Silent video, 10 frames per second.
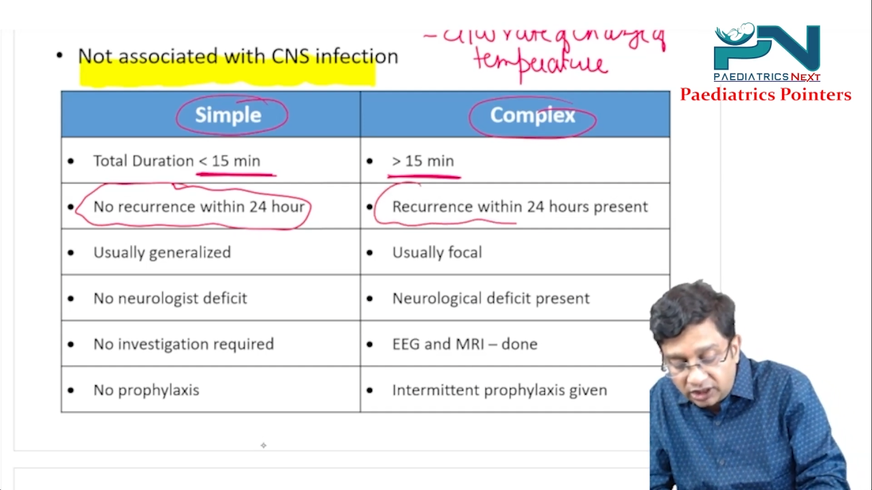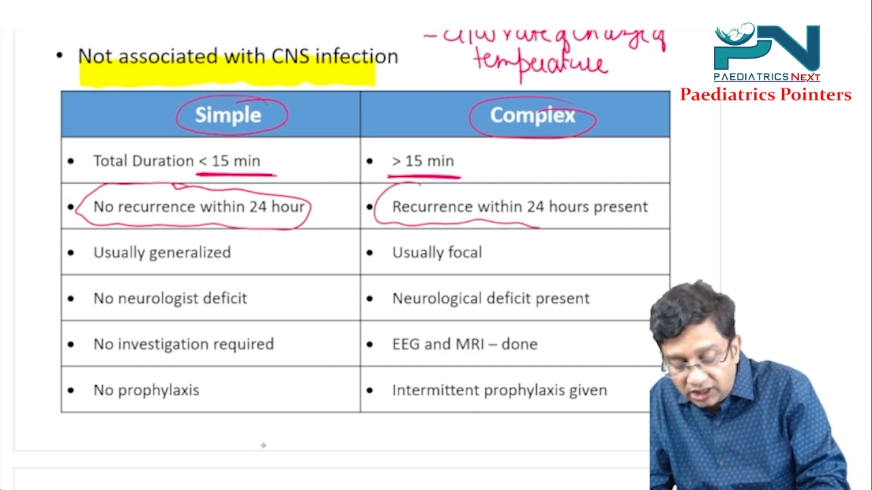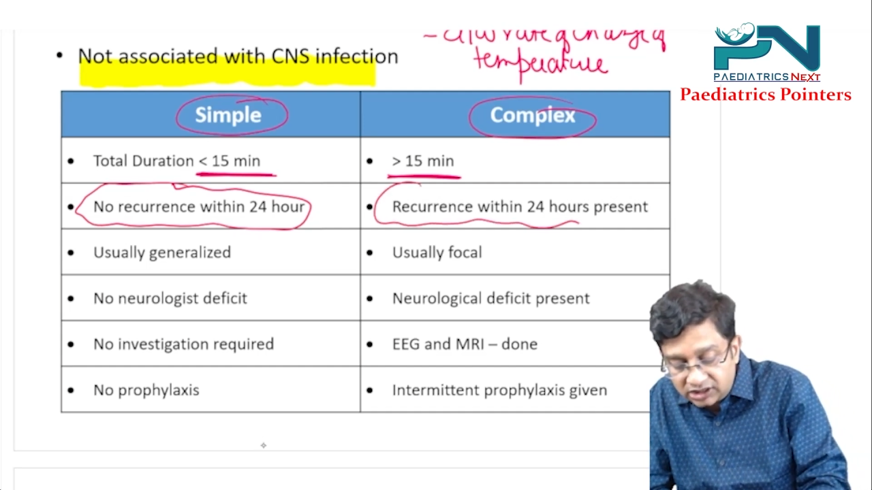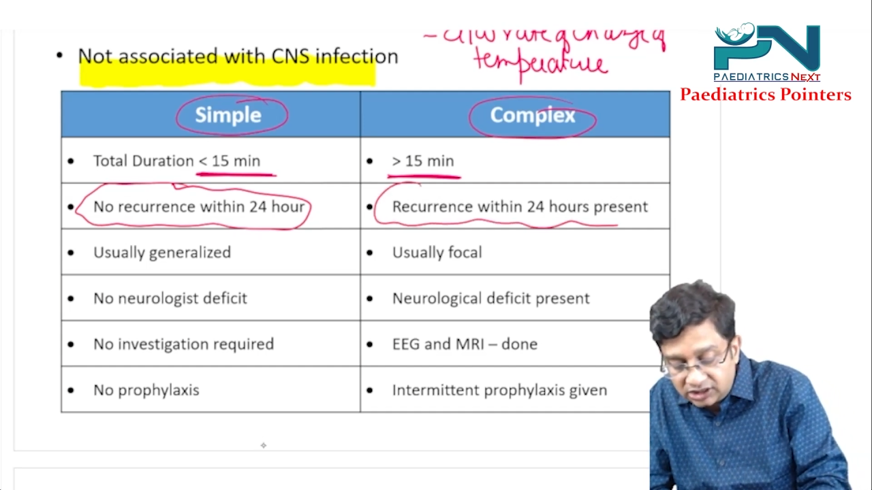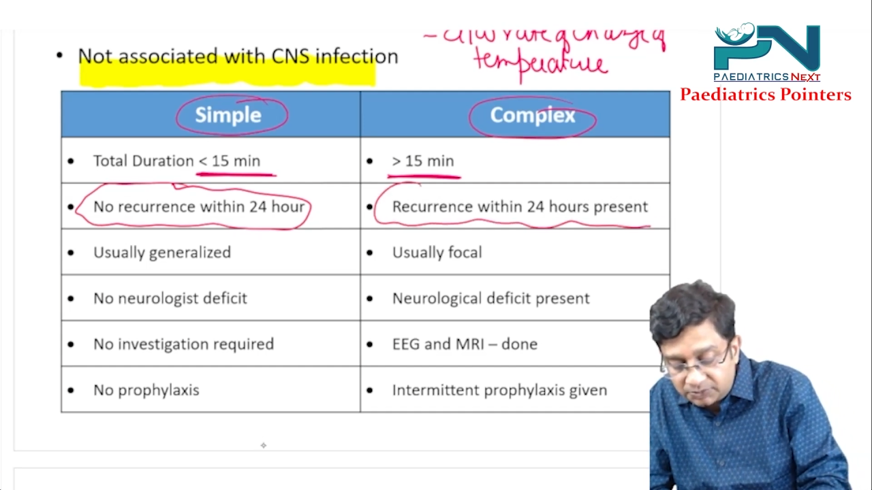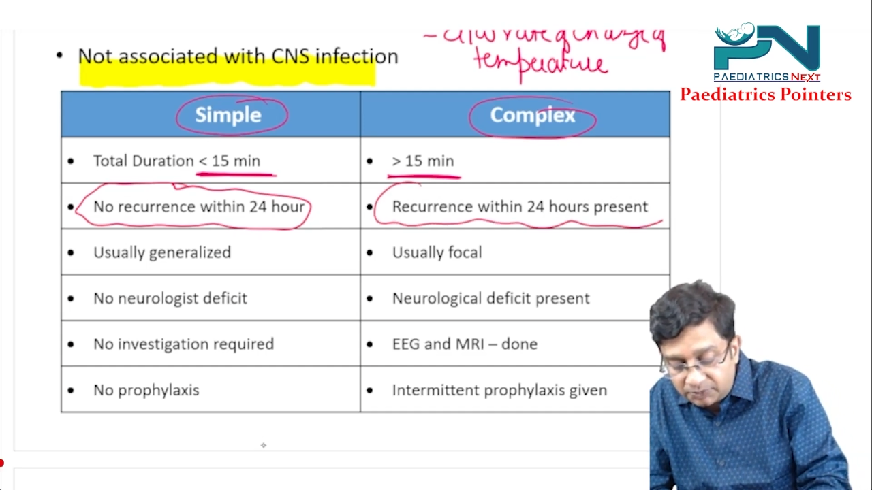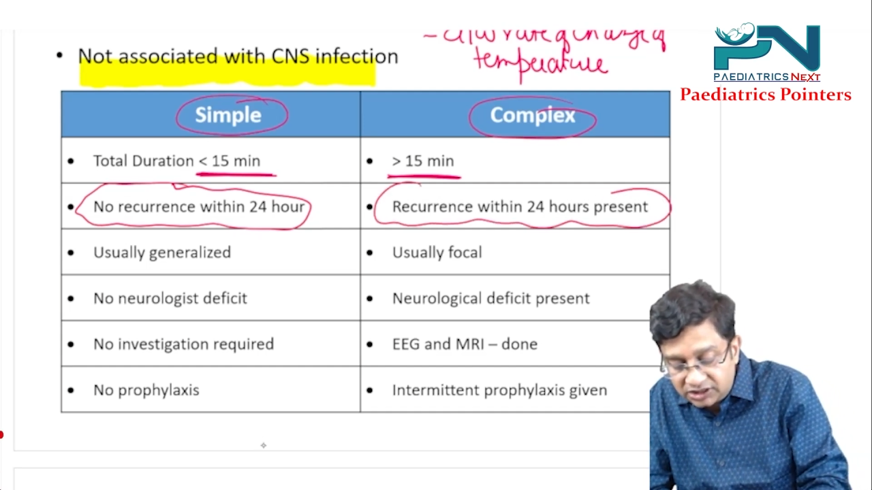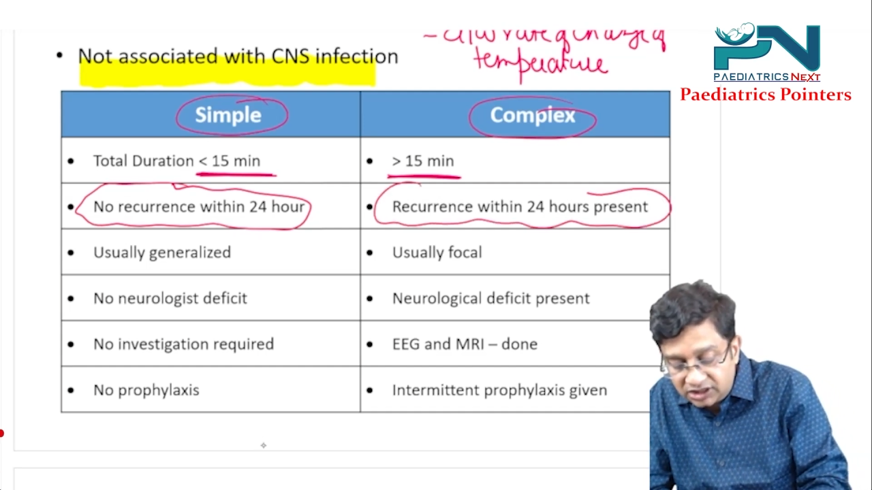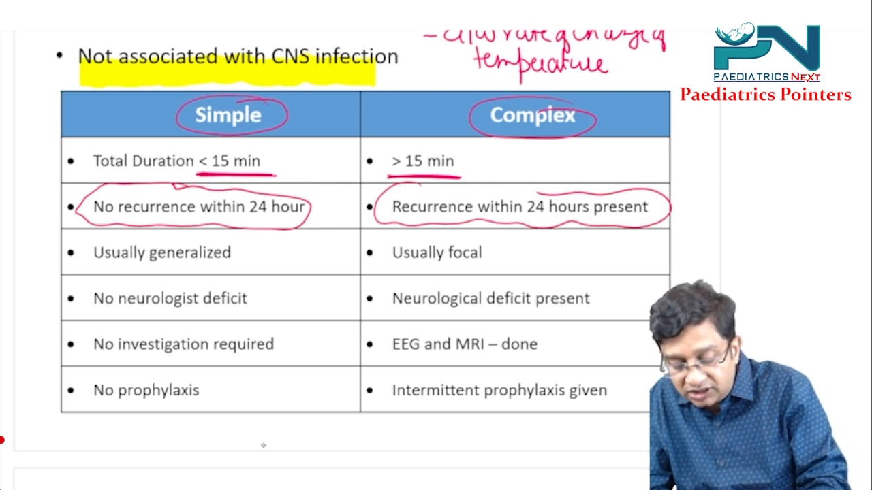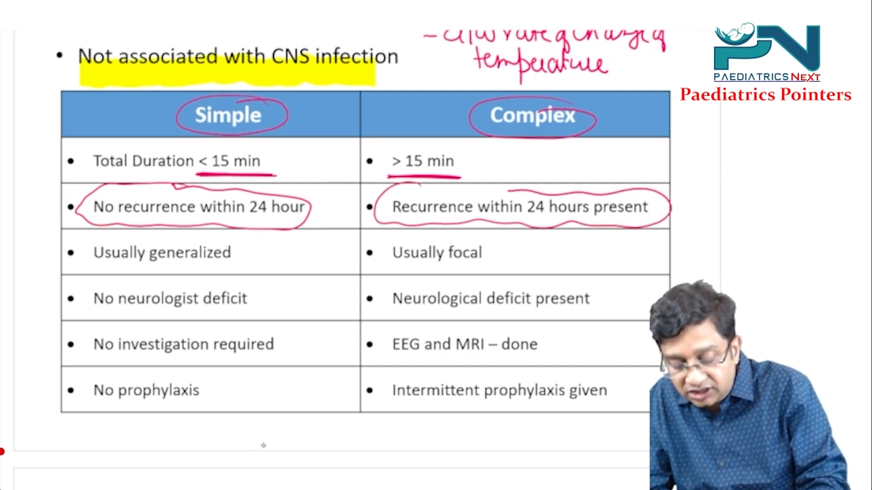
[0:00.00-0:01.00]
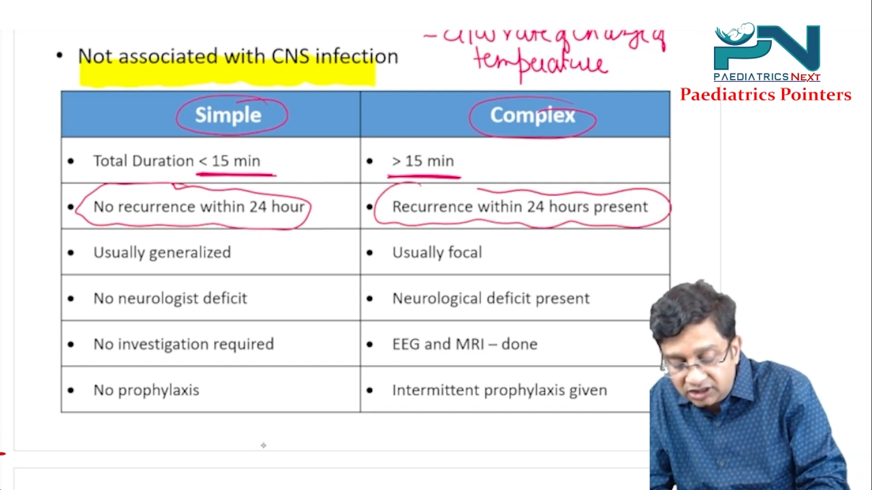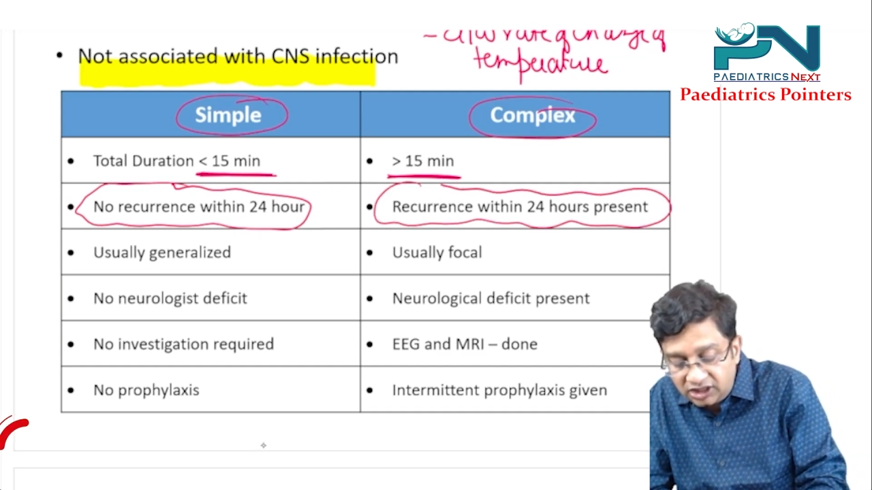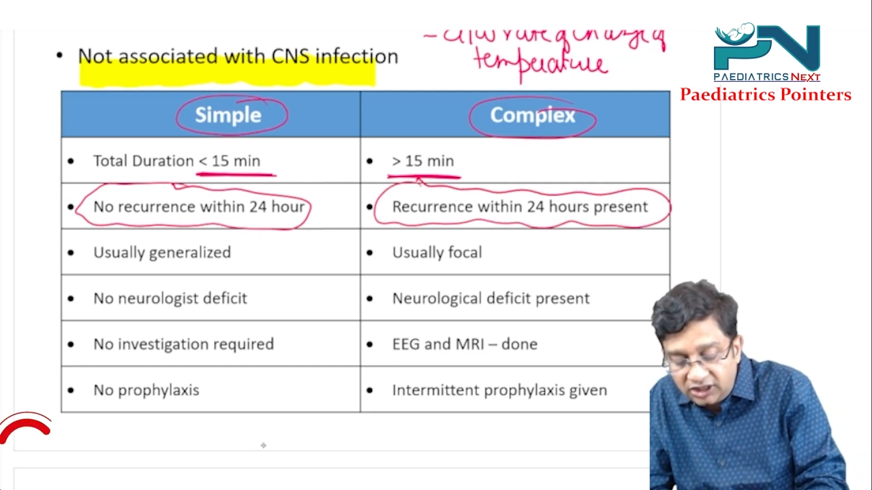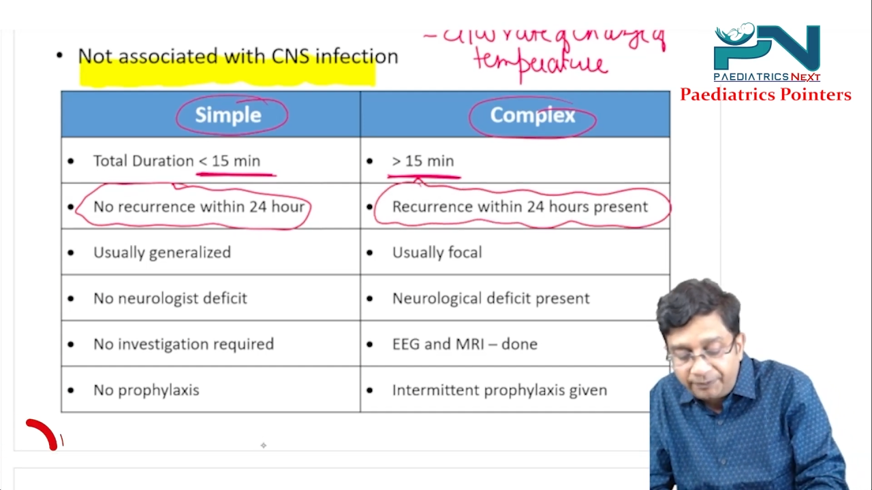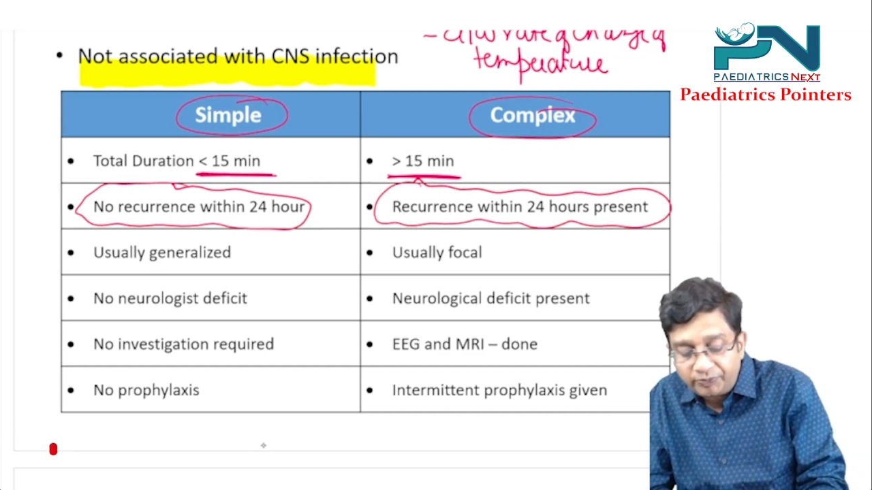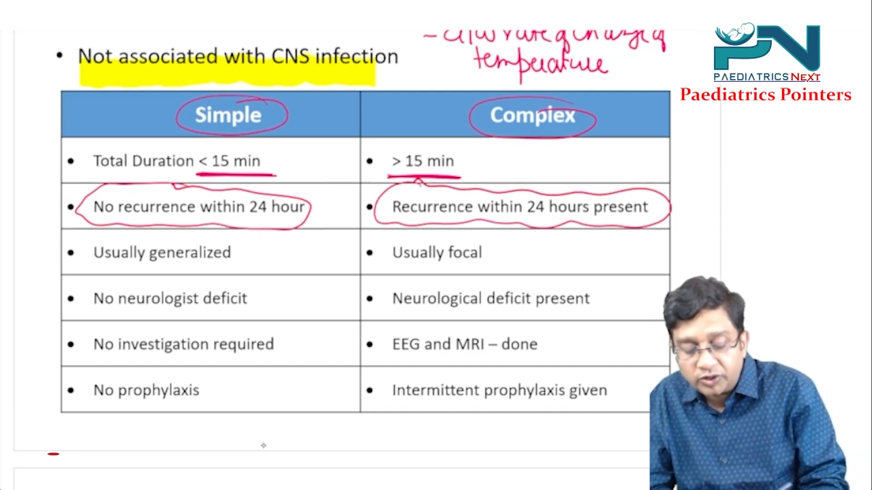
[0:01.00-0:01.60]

hours is present in the